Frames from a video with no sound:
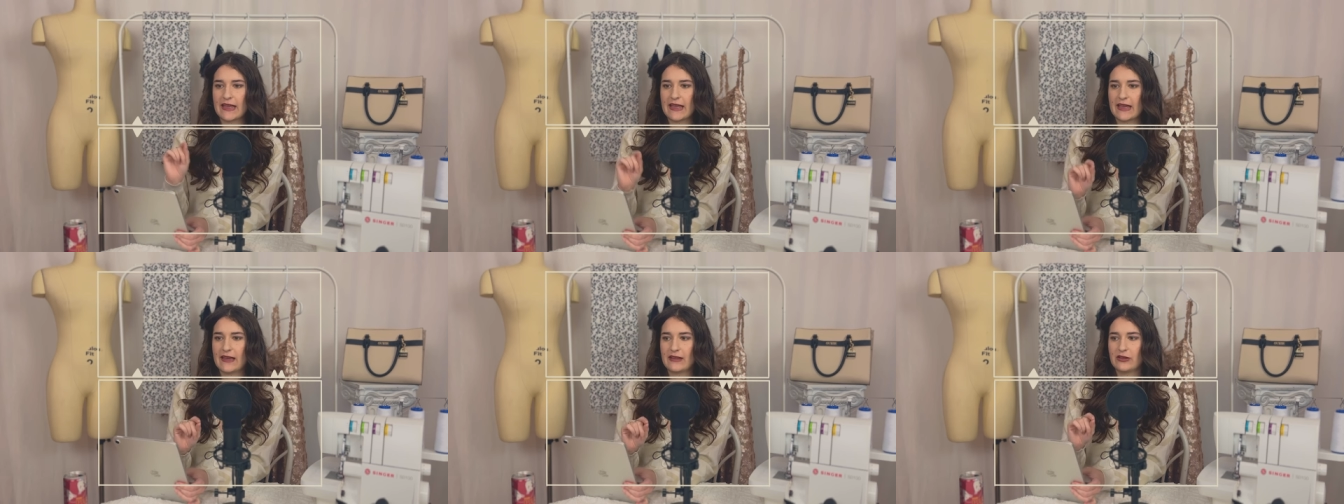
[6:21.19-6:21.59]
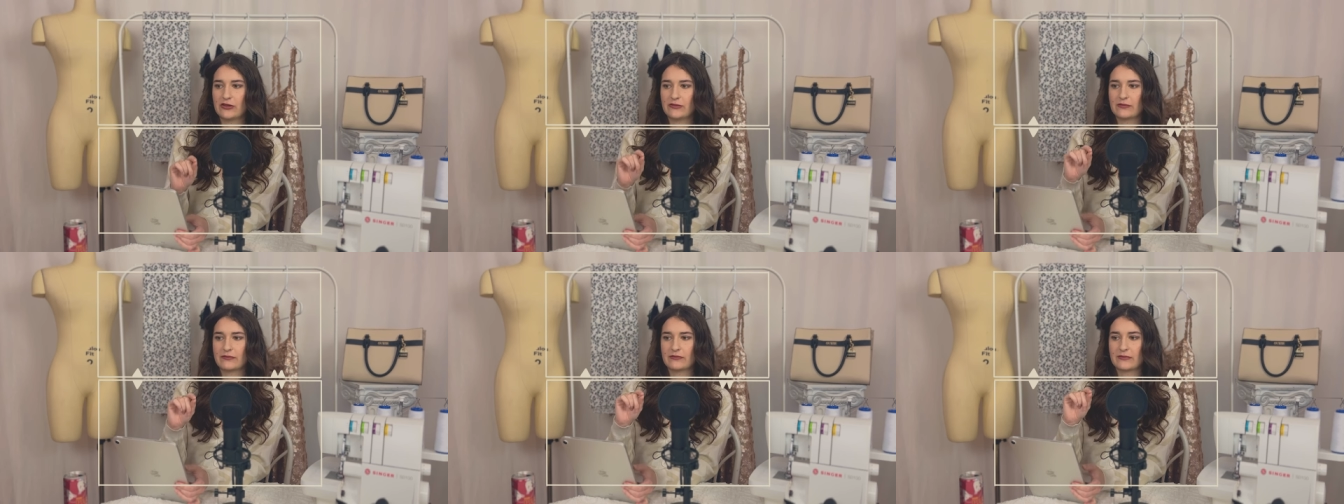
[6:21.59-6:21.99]
and
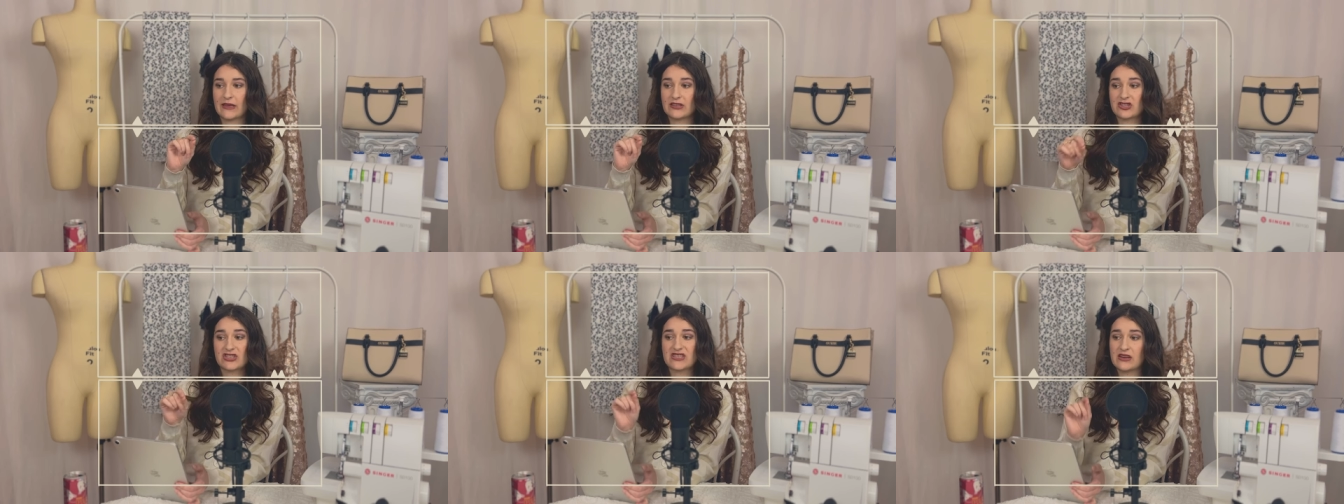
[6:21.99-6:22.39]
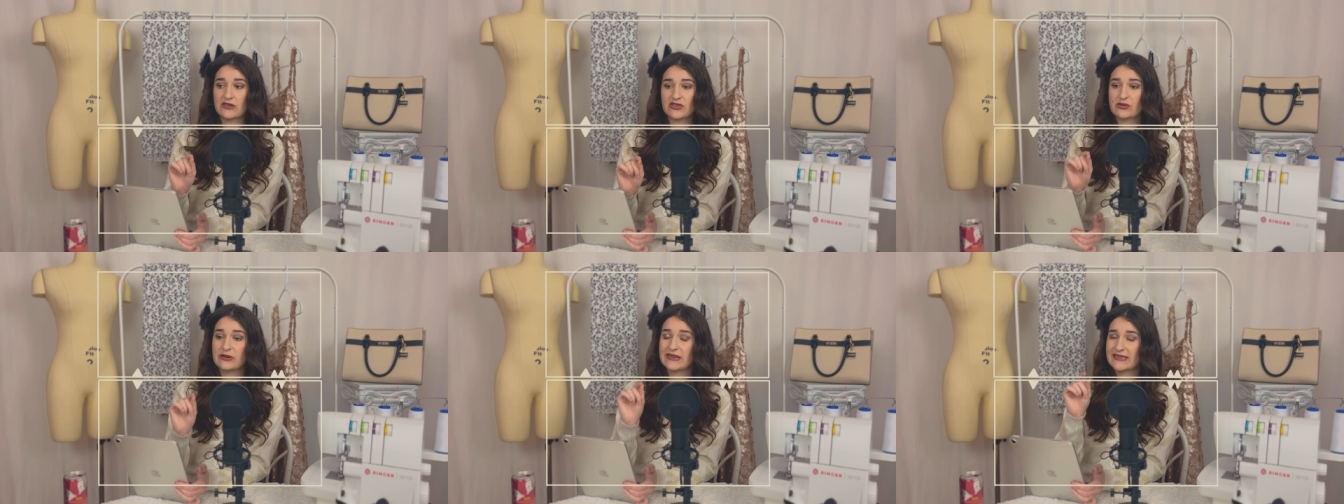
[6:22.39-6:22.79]
that just
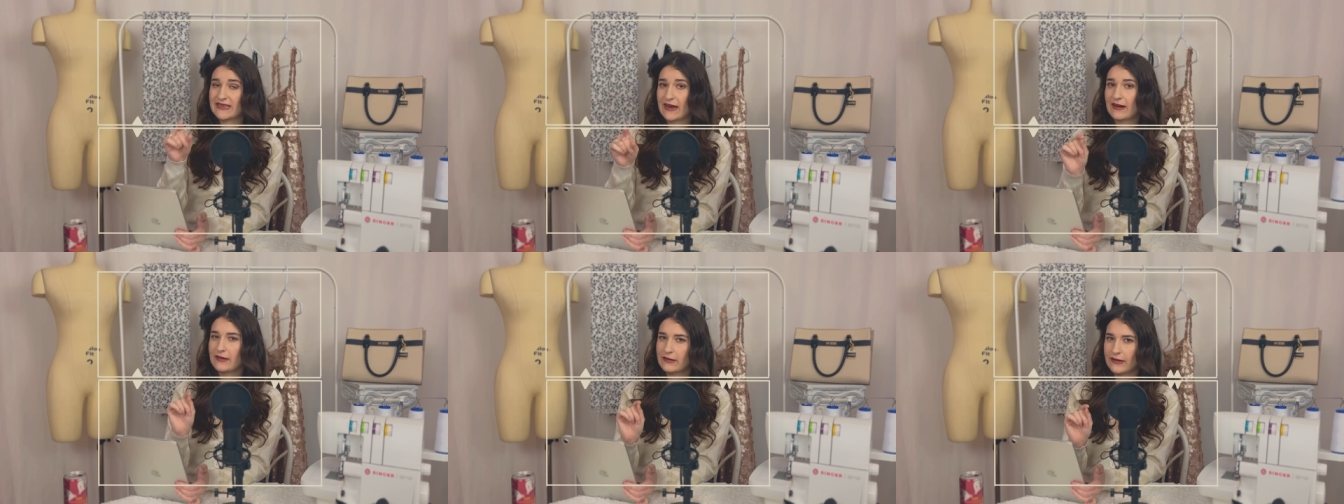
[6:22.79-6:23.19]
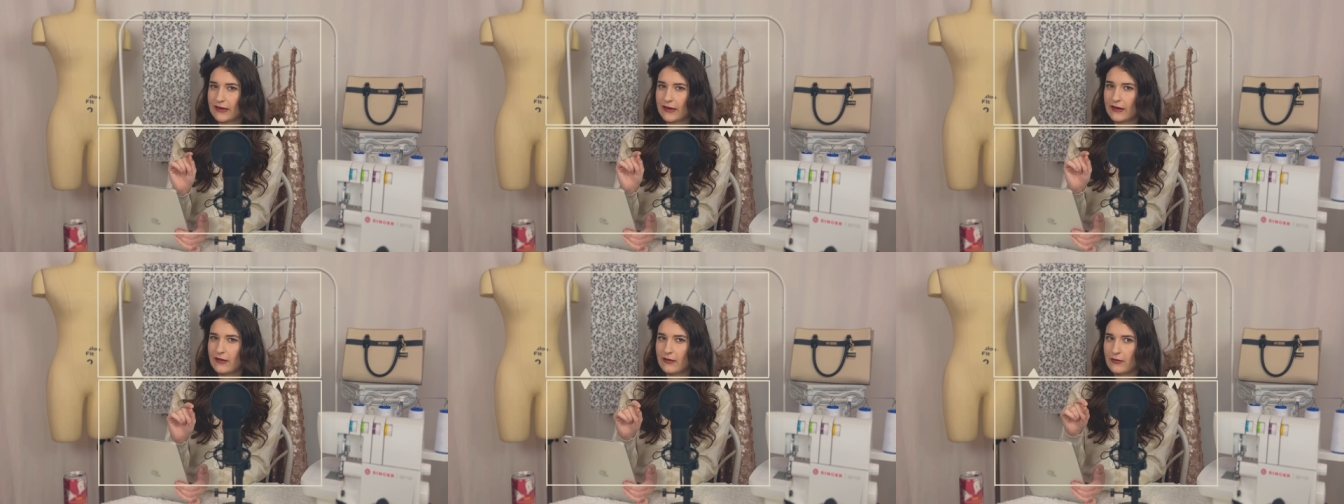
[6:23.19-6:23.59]
tells you
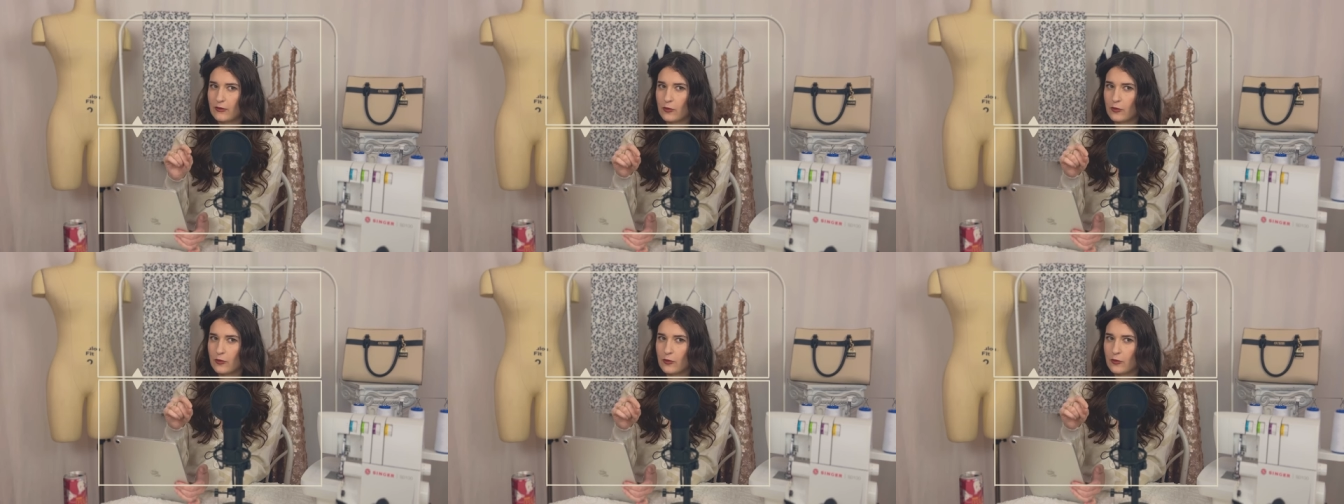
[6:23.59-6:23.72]
exactly